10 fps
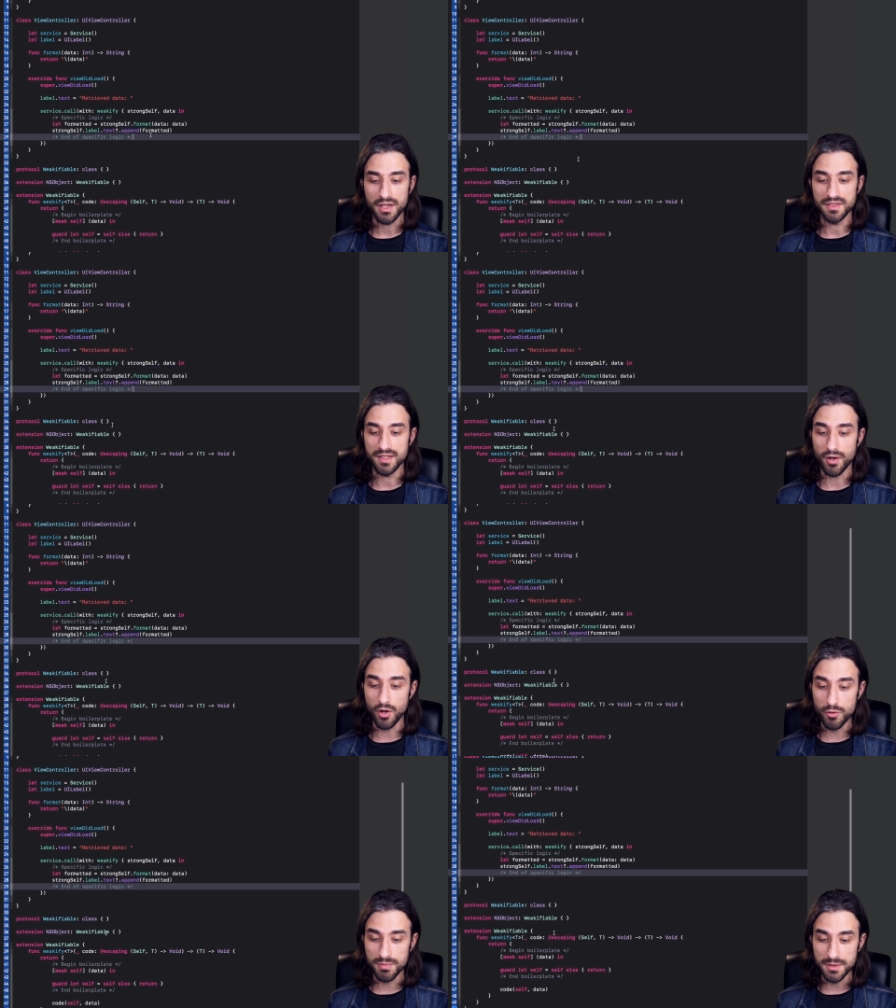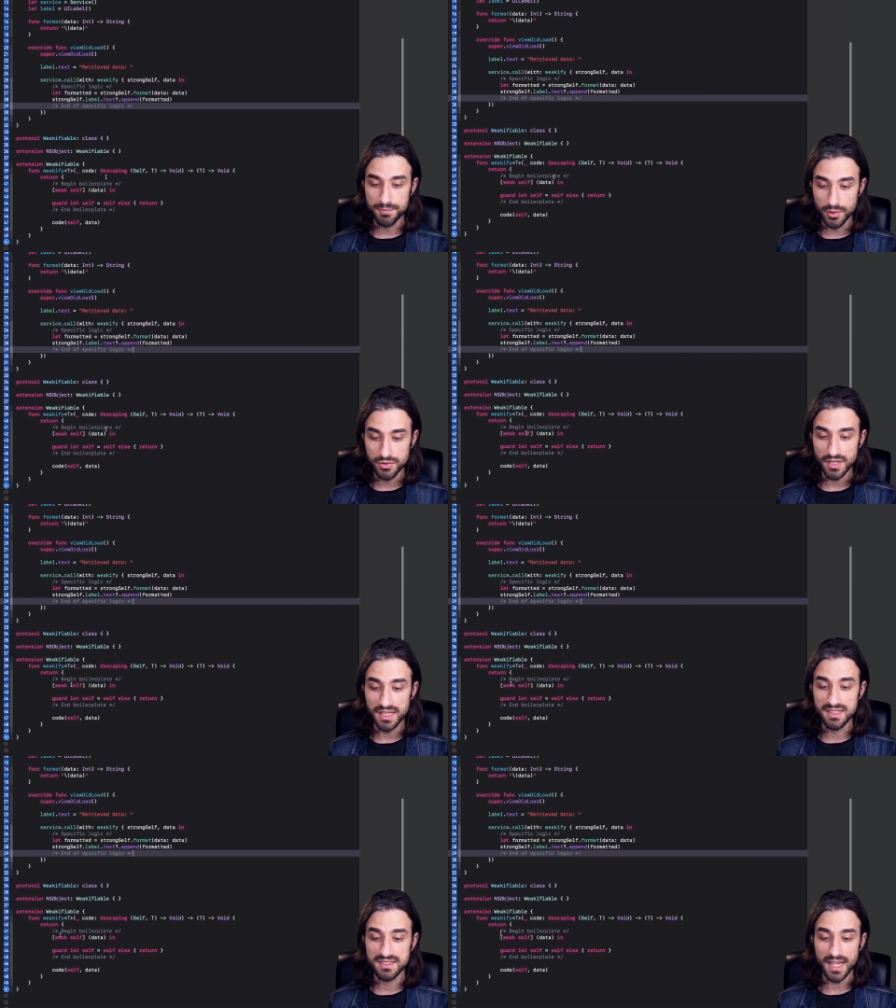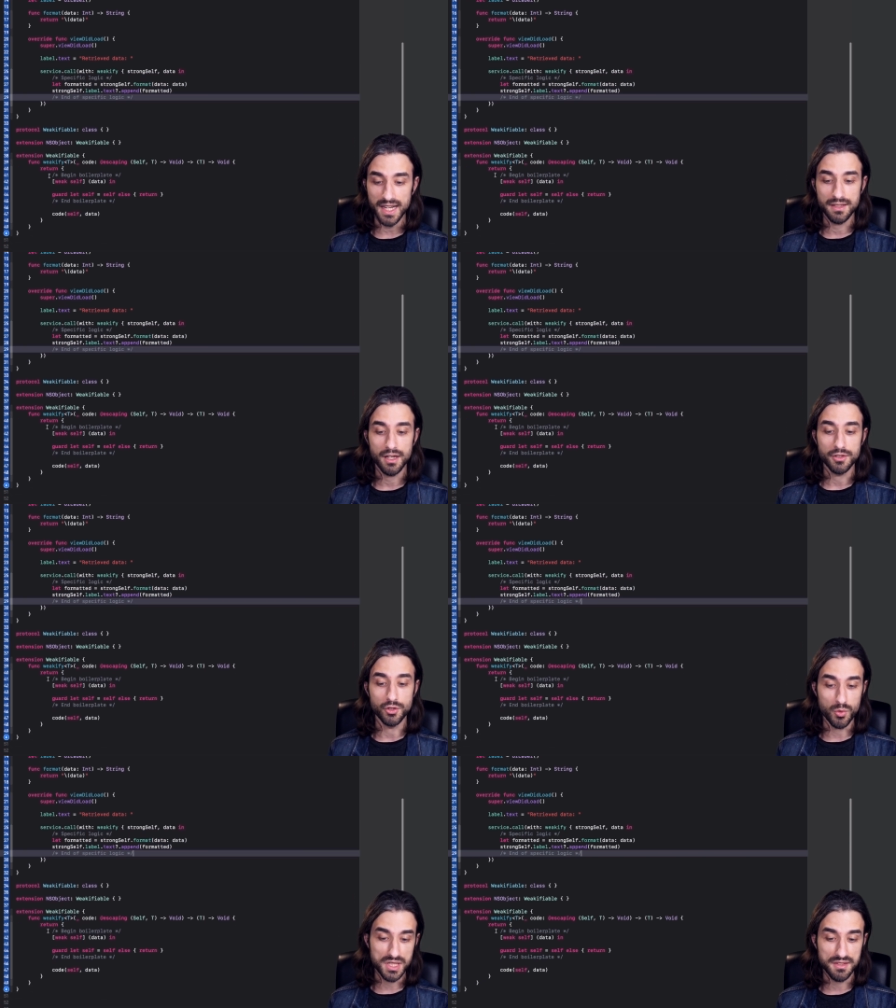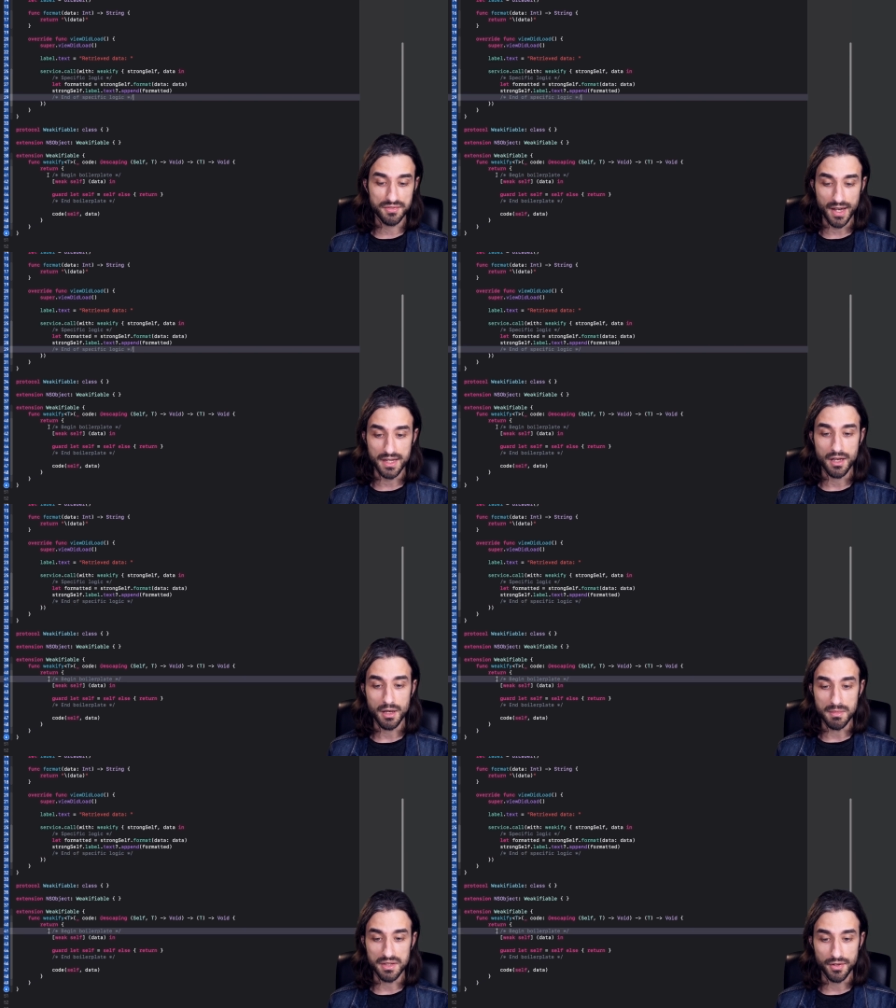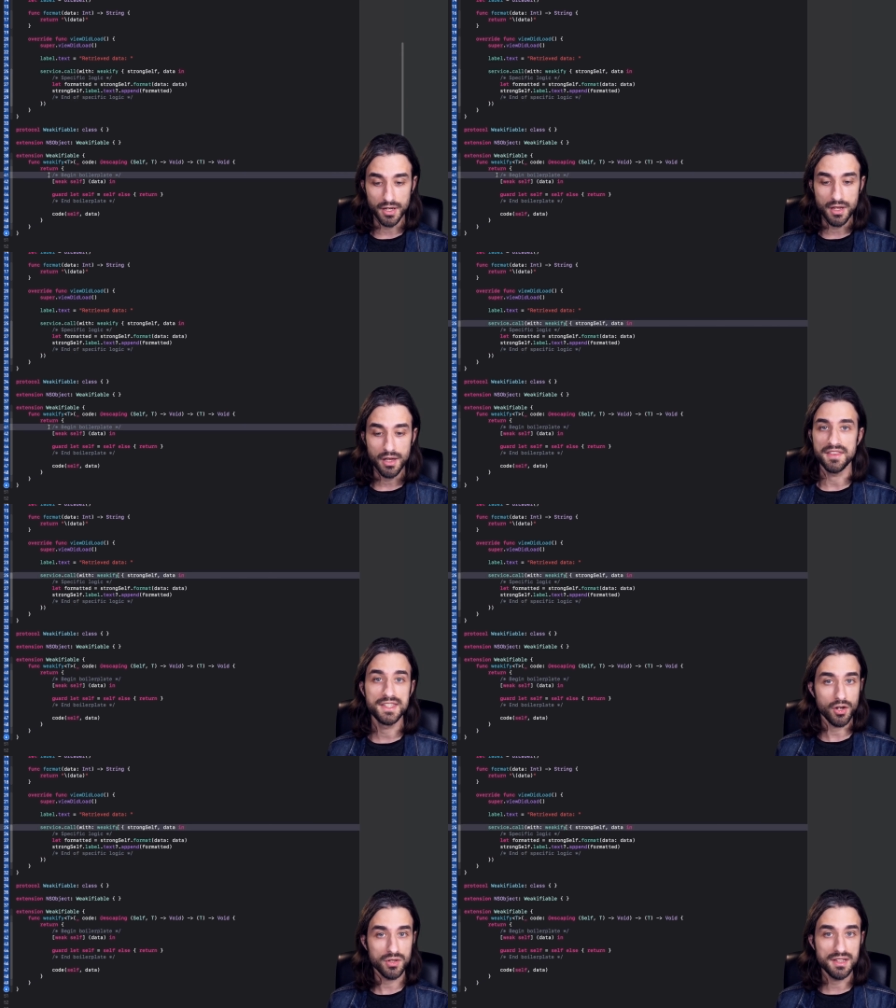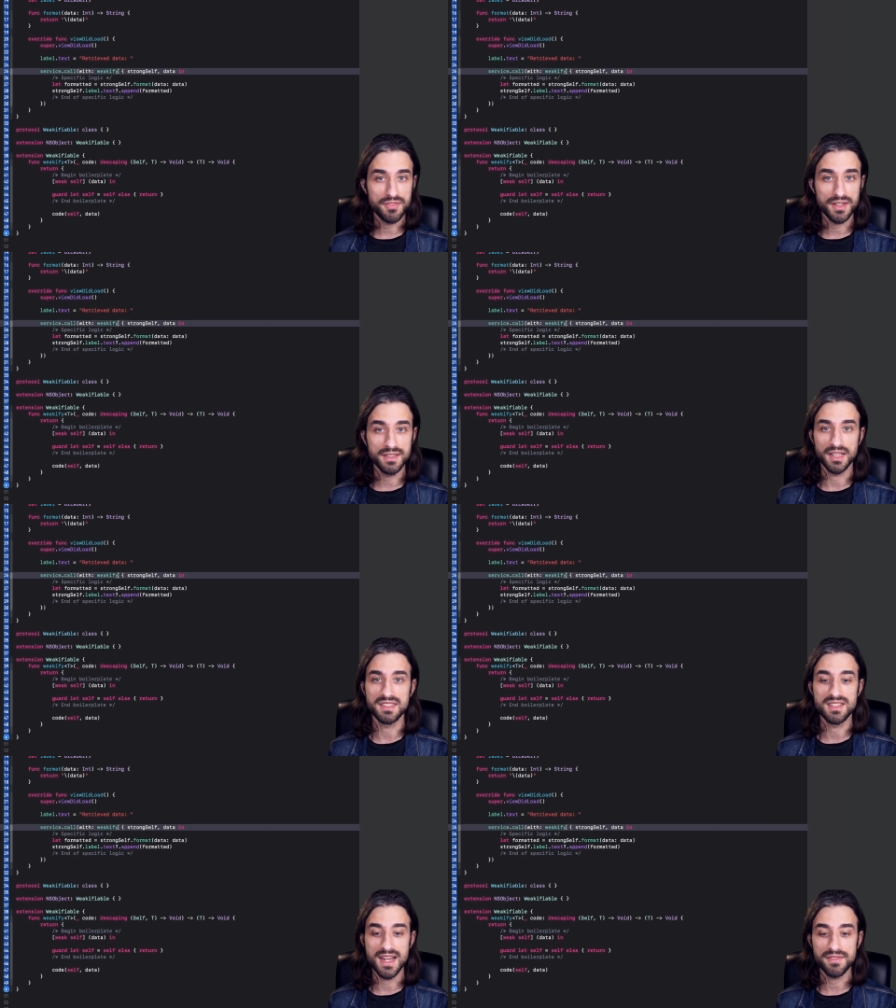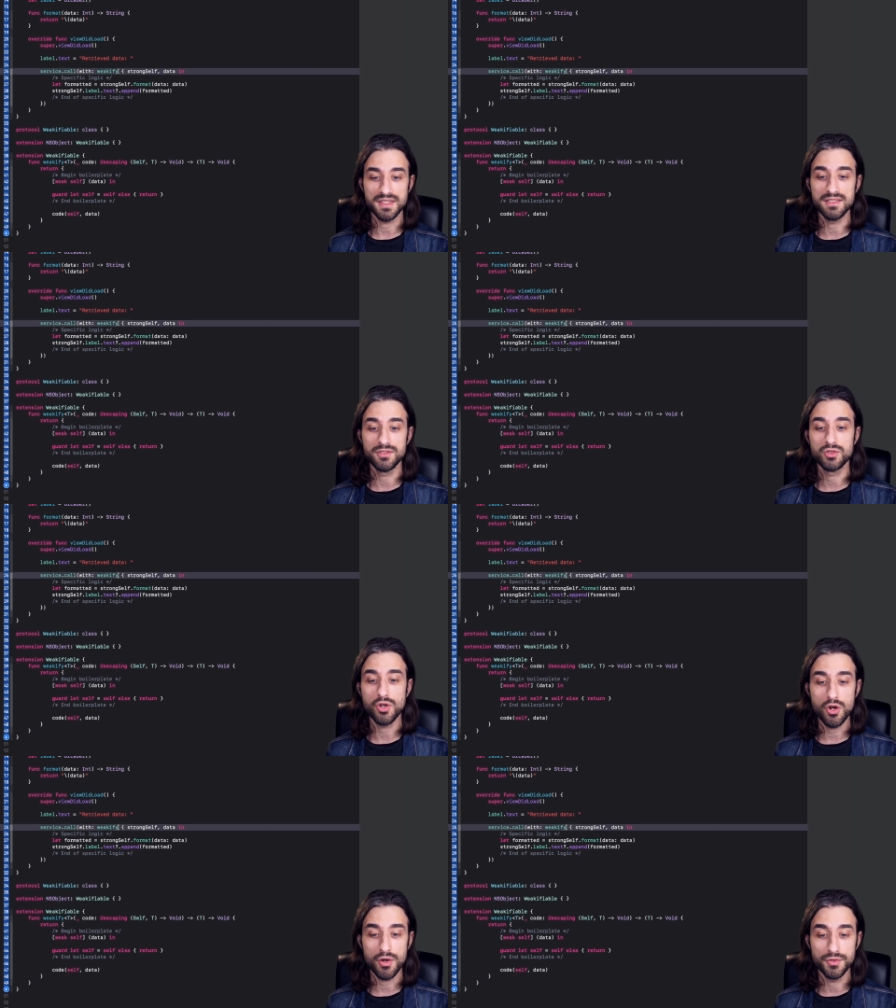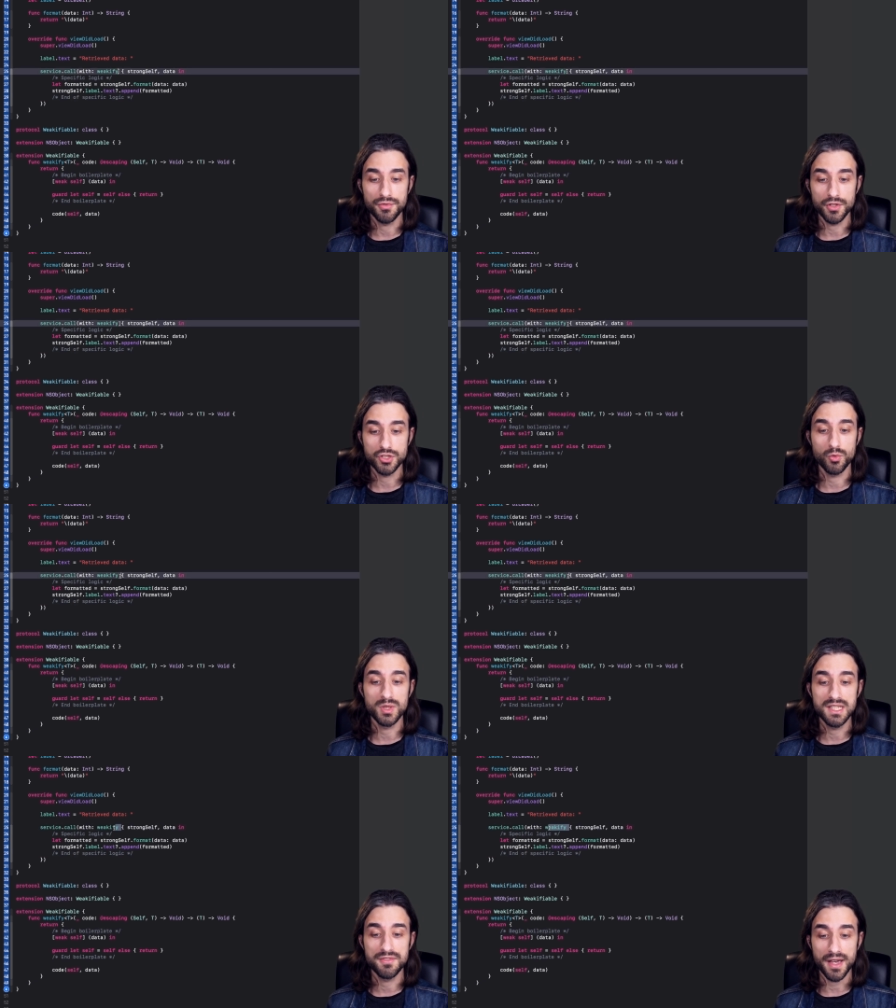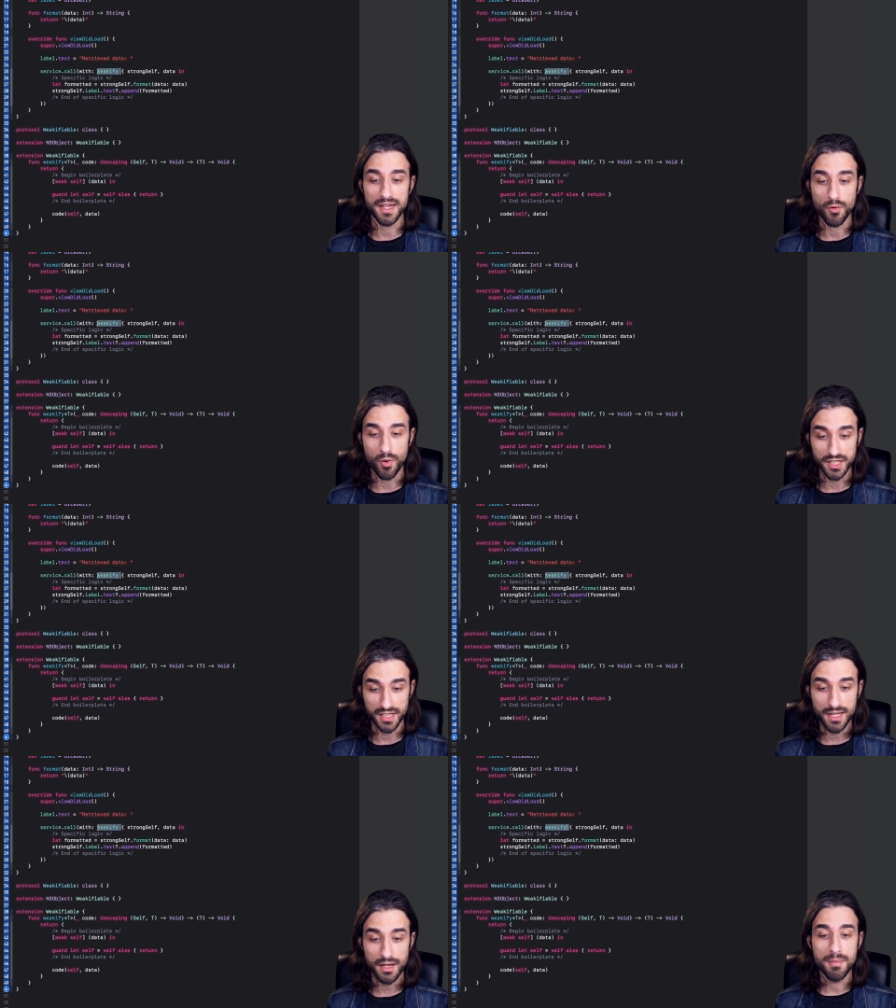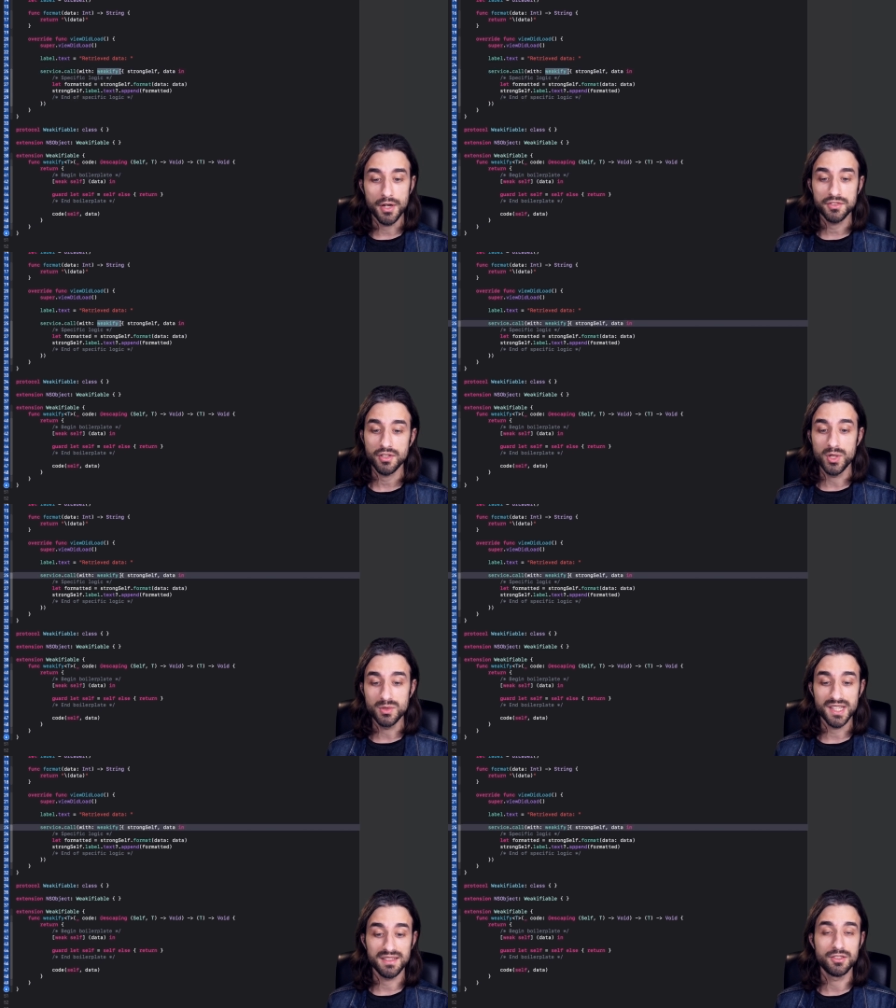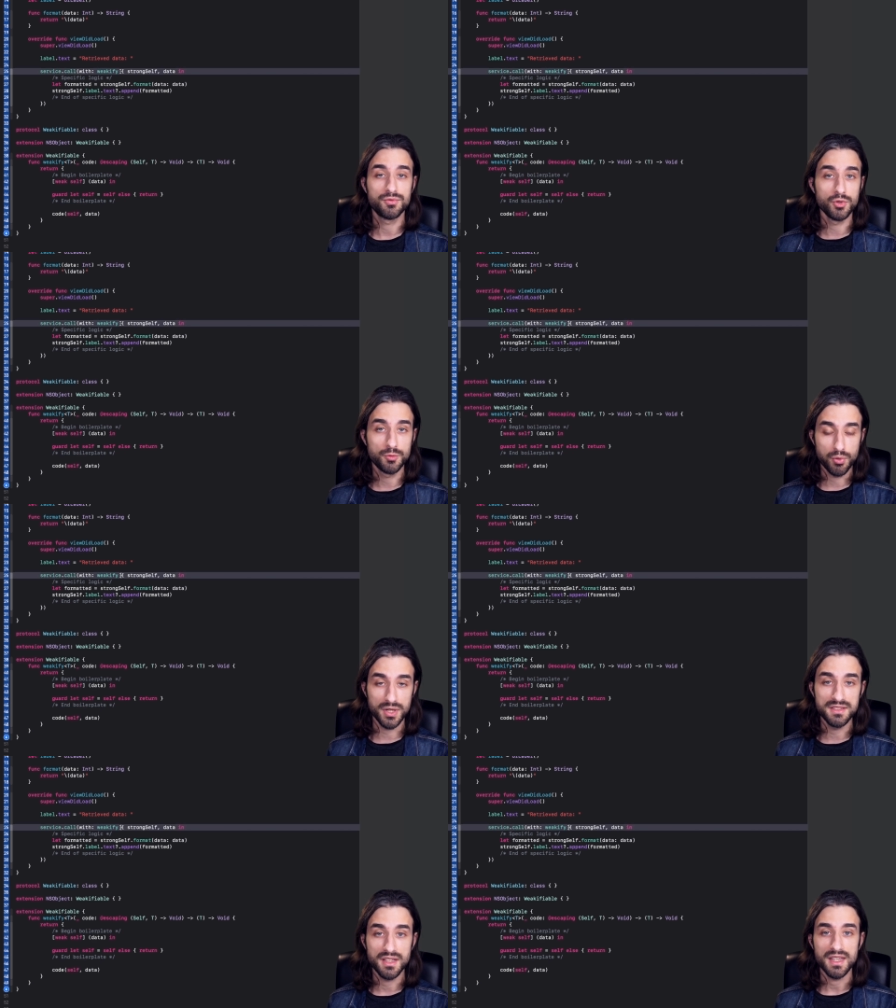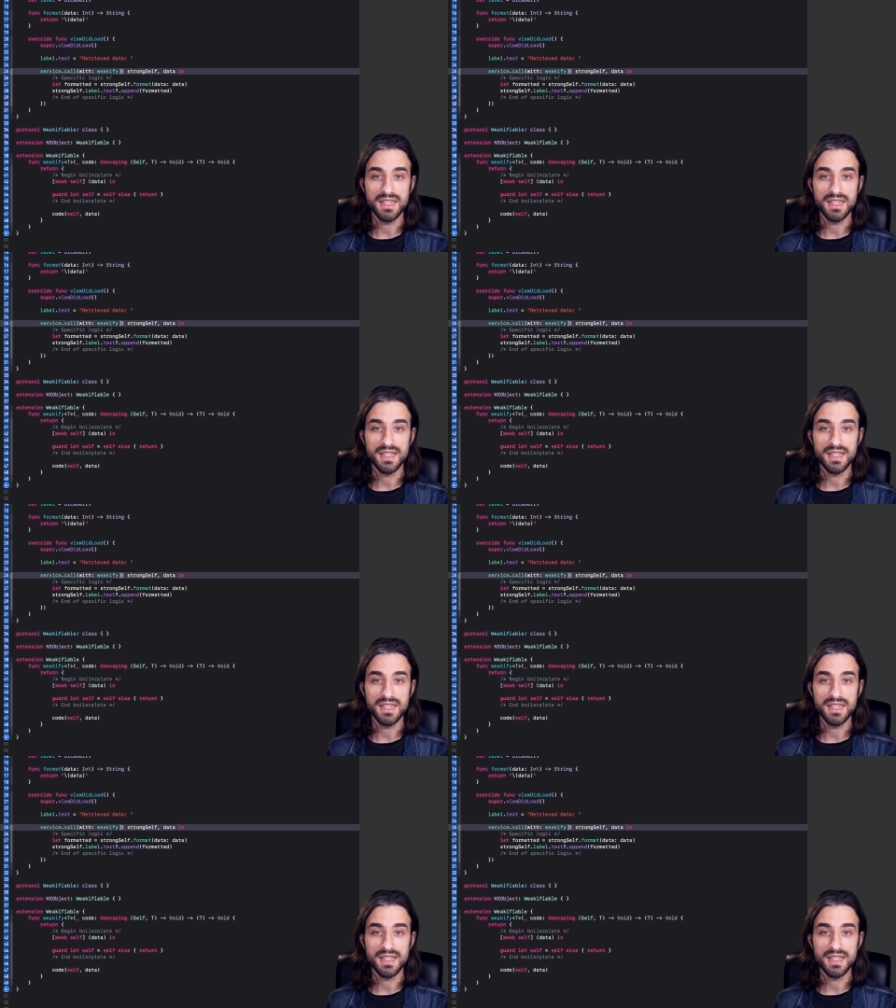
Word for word: they've all been put inside the weakify method and the only thing that is left is the call of the function weakify right here but we could say that its footprint